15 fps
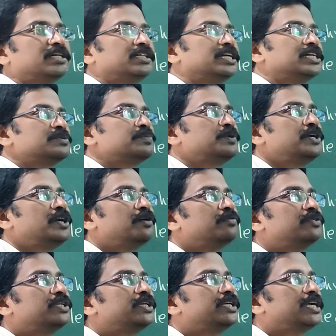the speed
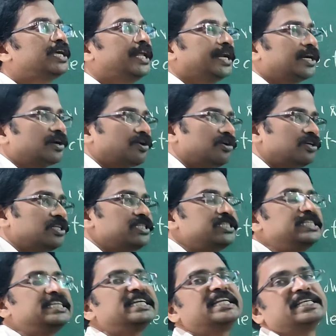of the electron
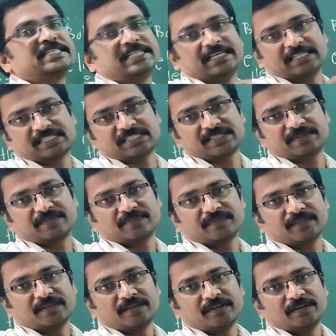is increases.
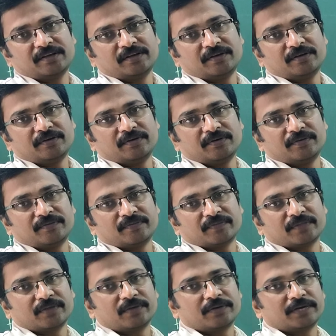
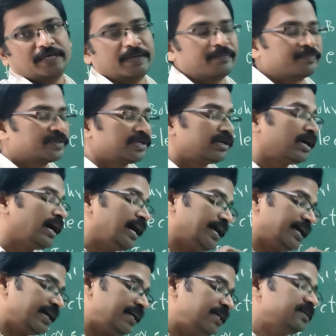Okay,
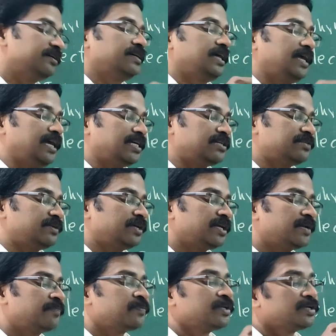and as
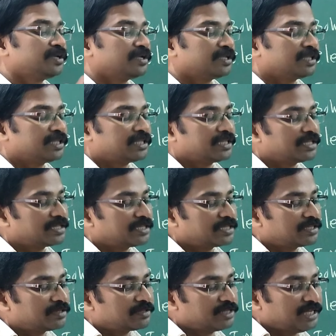well,
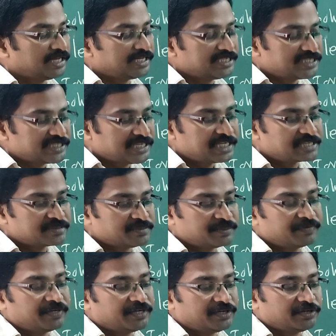the distance
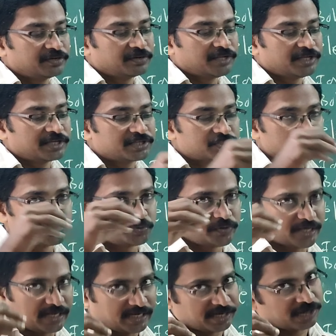between nucleus to
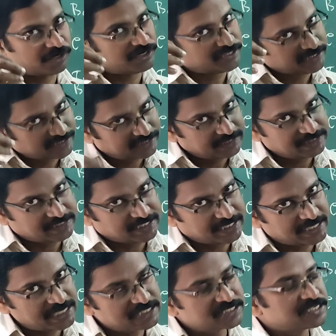electron
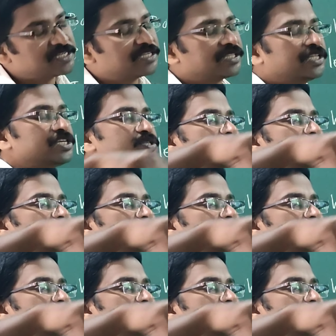increases, the